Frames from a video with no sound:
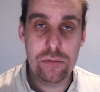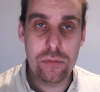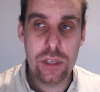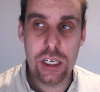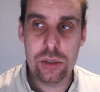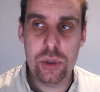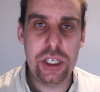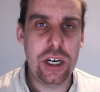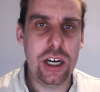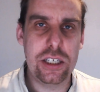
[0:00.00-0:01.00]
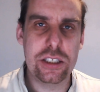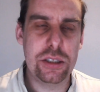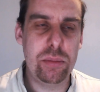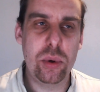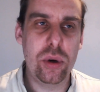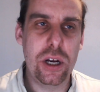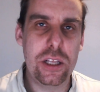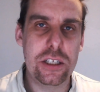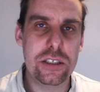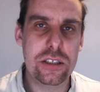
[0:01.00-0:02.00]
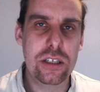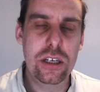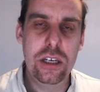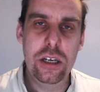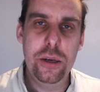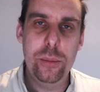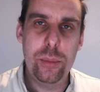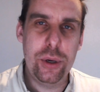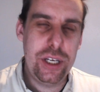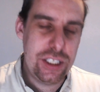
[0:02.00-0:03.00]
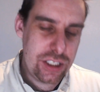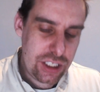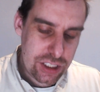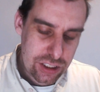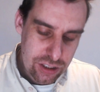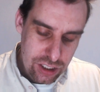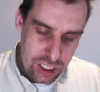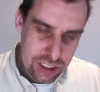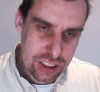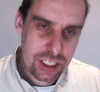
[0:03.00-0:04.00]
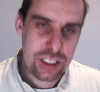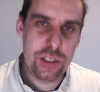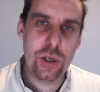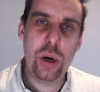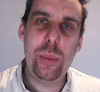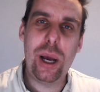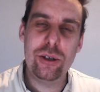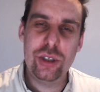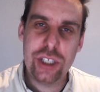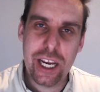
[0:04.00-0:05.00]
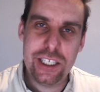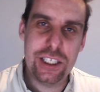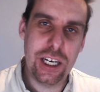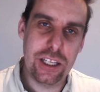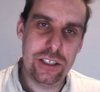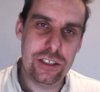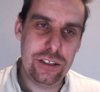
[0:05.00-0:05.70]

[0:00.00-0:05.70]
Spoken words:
as we guide and support others. But it's as I said, it's not about changing others.